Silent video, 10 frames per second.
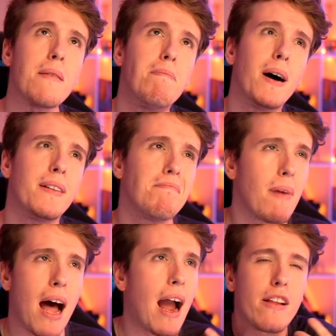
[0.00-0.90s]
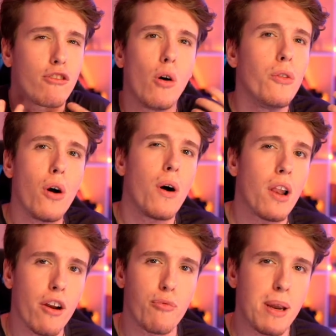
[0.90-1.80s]
but I don't know a
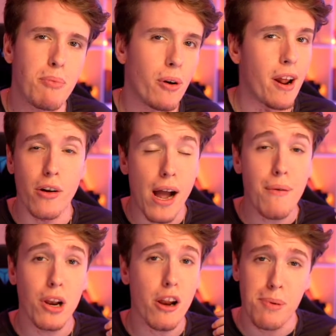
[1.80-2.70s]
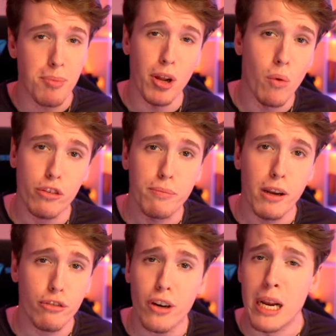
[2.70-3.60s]
lot of people, and I don't have a lot of people that watch
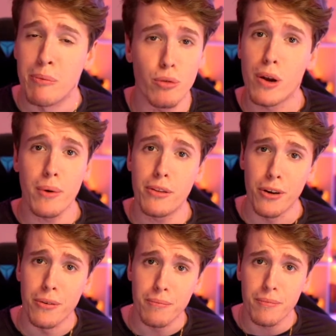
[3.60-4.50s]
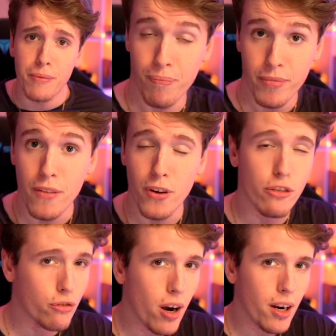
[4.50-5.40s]
my streams. What do I do? Well, if
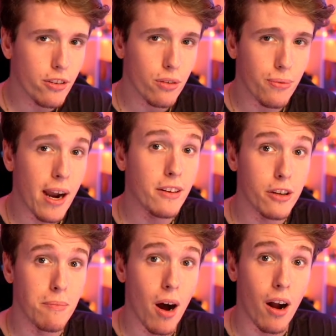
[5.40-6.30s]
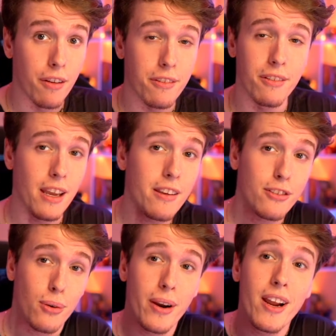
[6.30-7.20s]
you're struggling to find good mods,
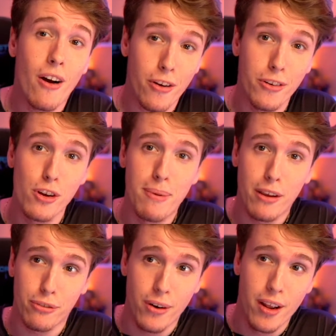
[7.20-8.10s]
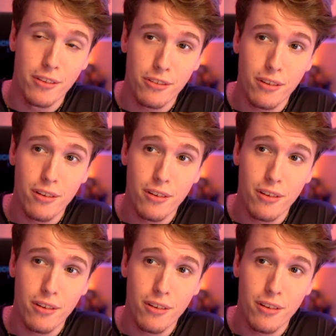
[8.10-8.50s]
these three are your new best friends.